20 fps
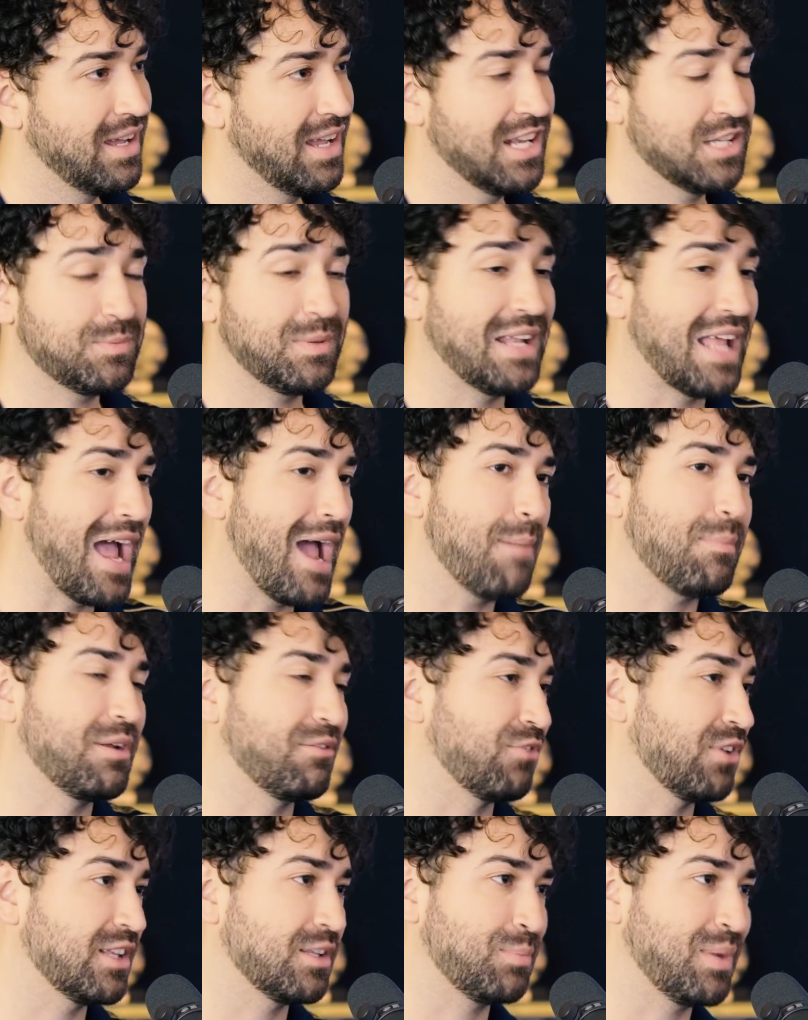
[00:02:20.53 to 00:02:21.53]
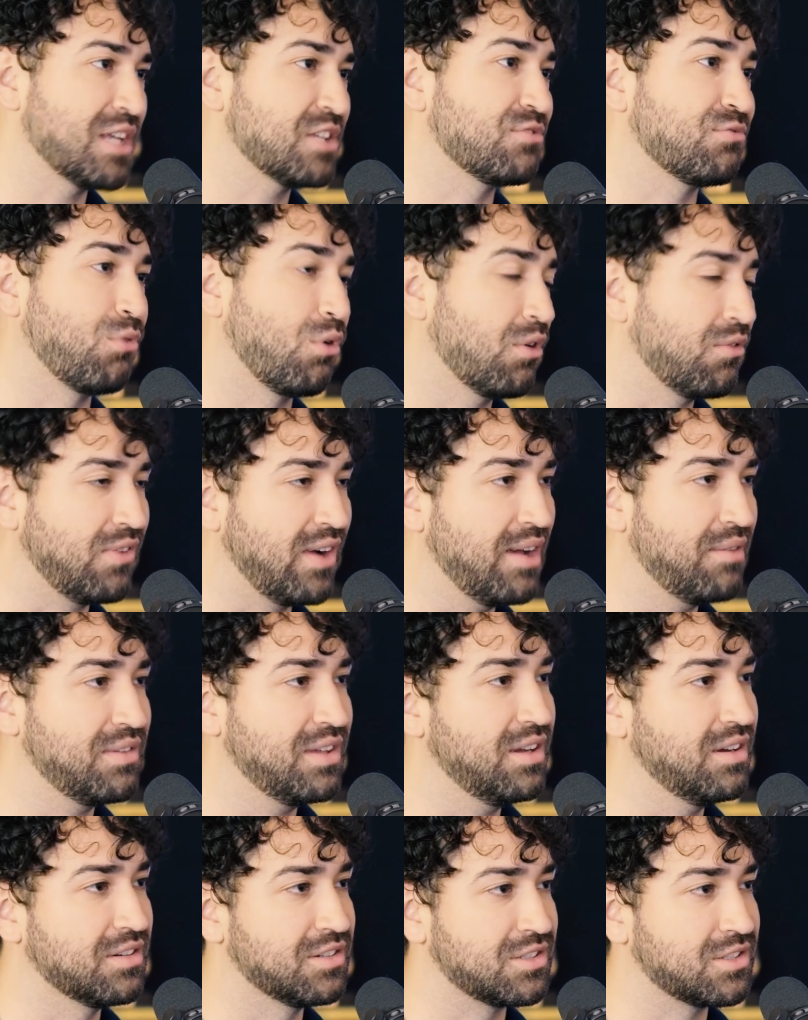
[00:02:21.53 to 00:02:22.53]
And it's been happening for like the past 4 or
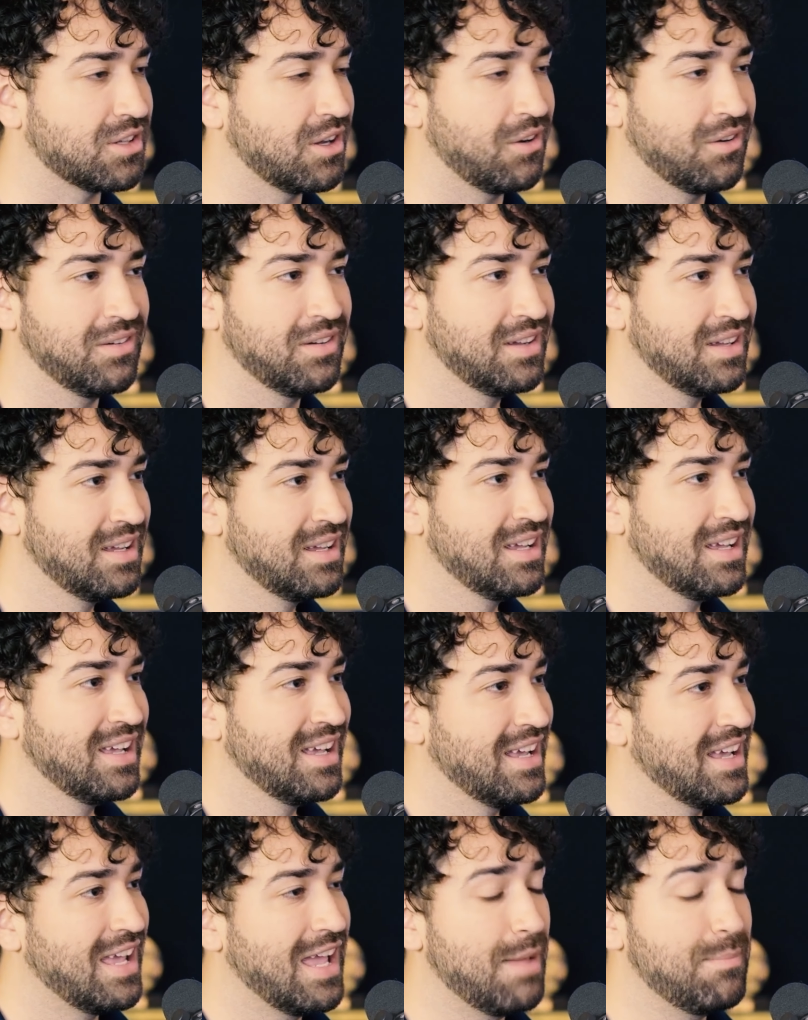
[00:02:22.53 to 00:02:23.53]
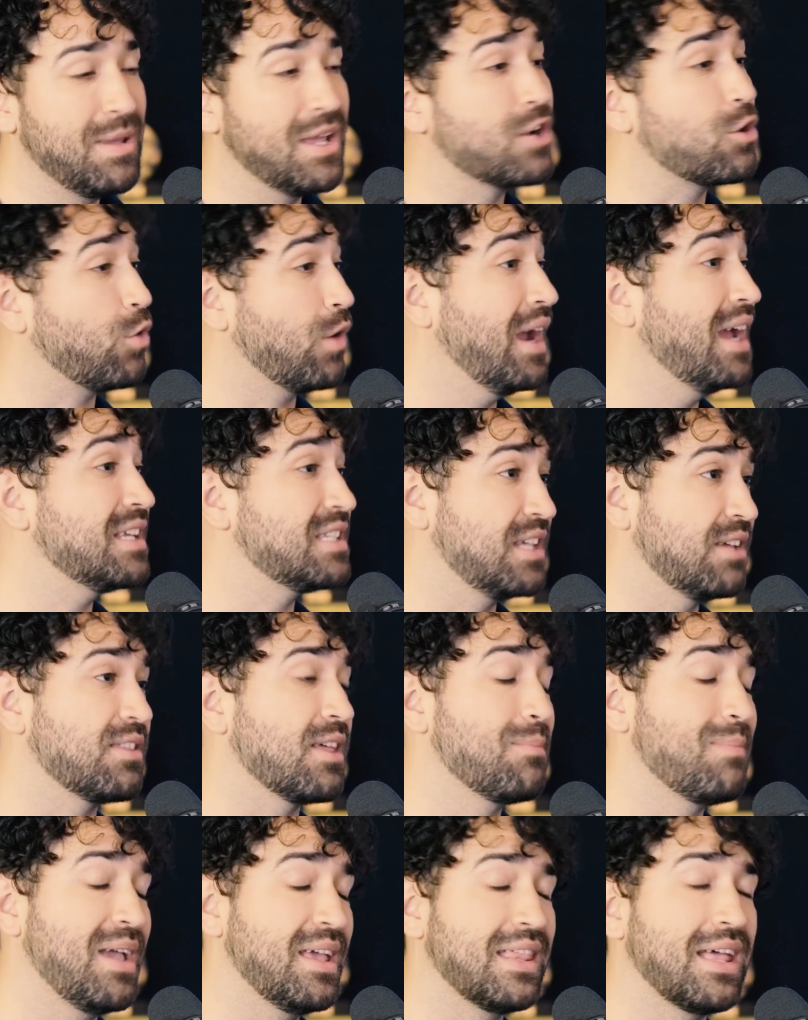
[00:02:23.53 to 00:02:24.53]
5 years. So it'd be crazy
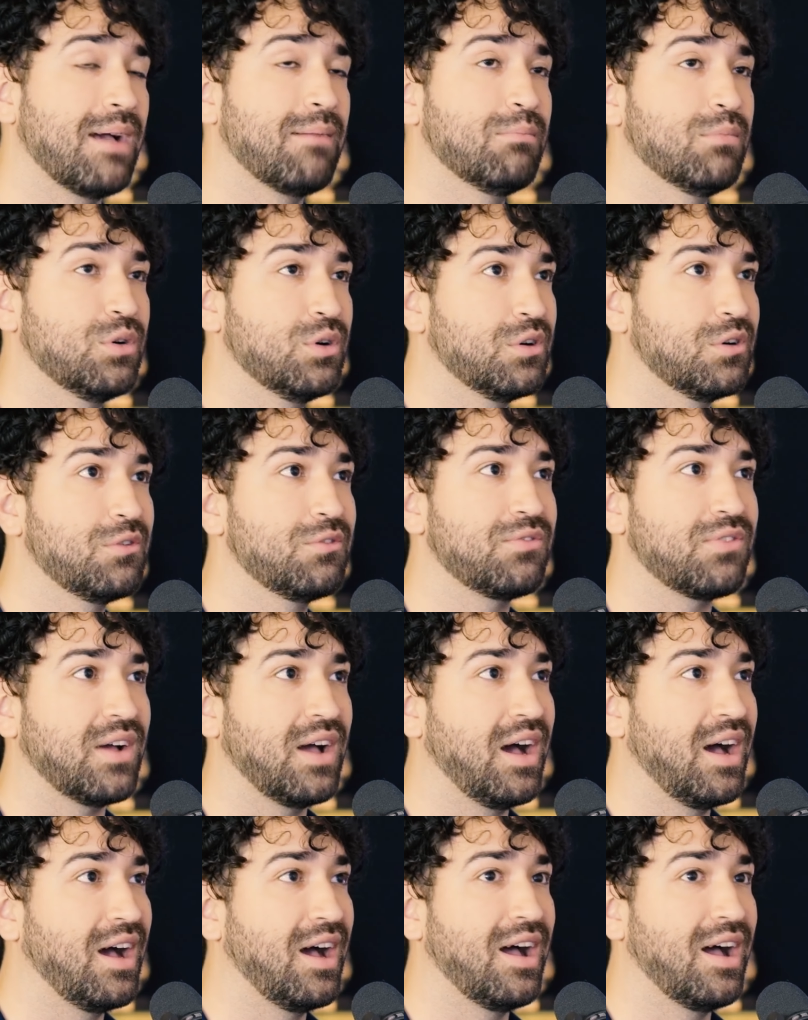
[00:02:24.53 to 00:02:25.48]
if they made that move. It would.